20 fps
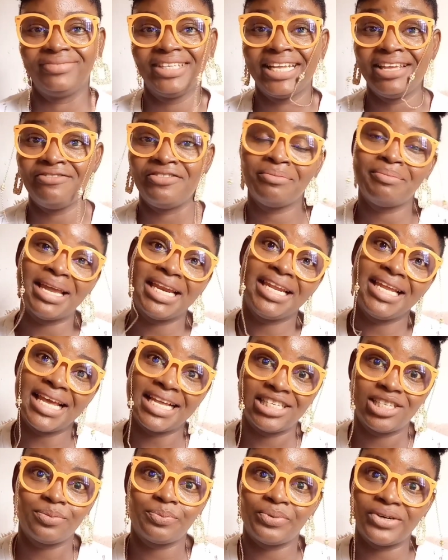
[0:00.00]
give him any
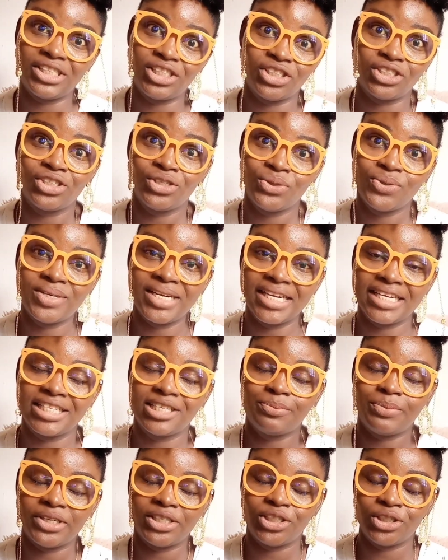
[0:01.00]
expression, good
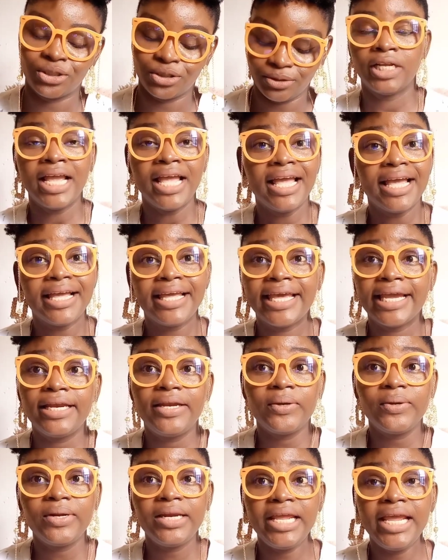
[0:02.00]
expression.
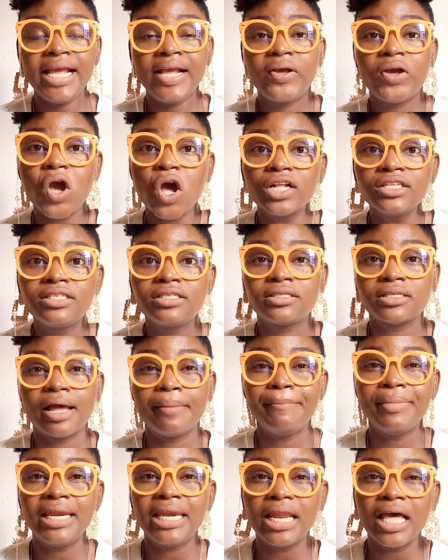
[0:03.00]
Gedoni got
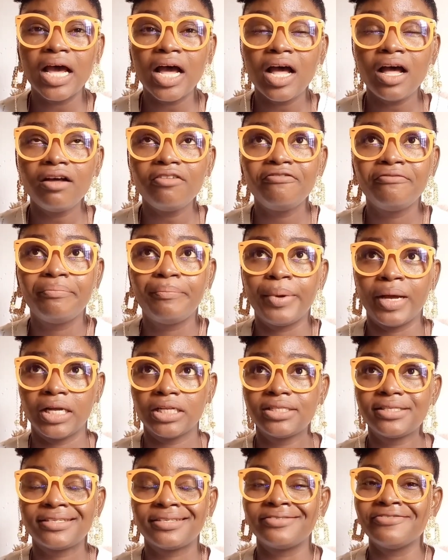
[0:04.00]
some love,
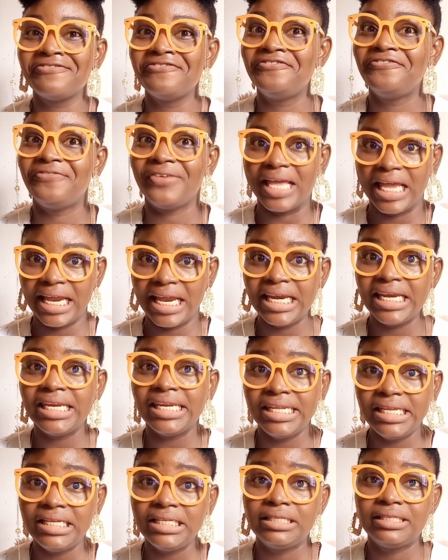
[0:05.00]
but
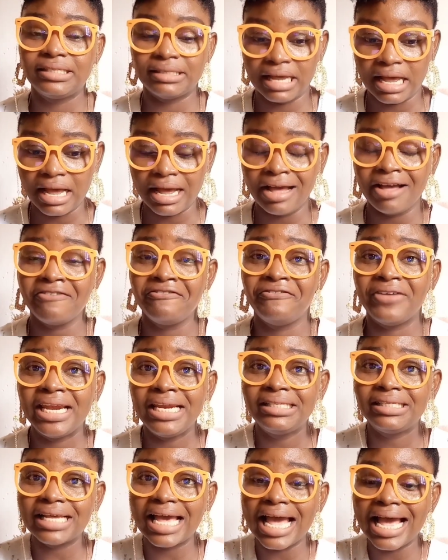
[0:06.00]

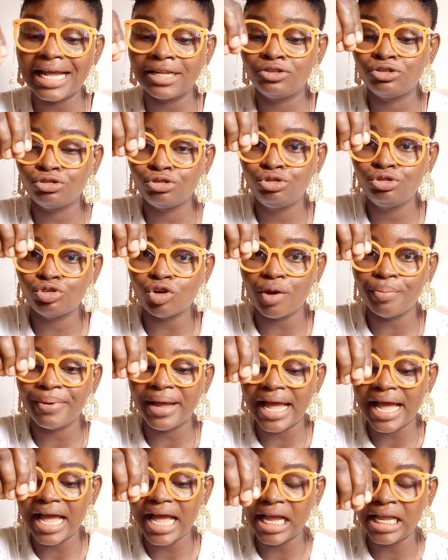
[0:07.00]
Venita had to drop
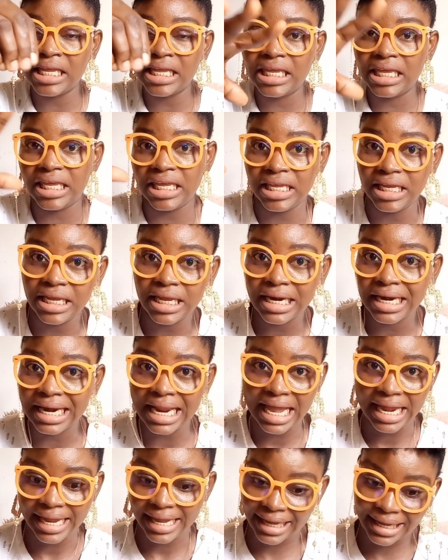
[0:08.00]
her hanky
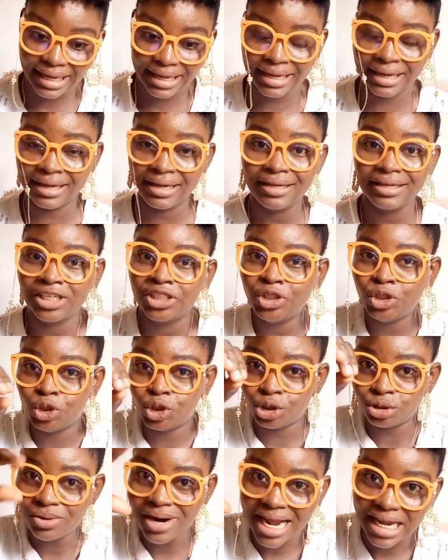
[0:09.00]
like
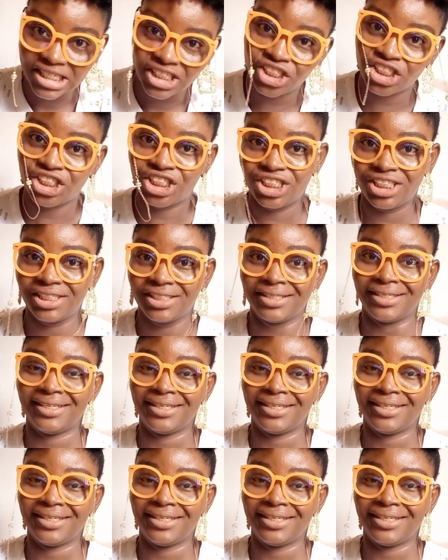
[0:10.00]
trash.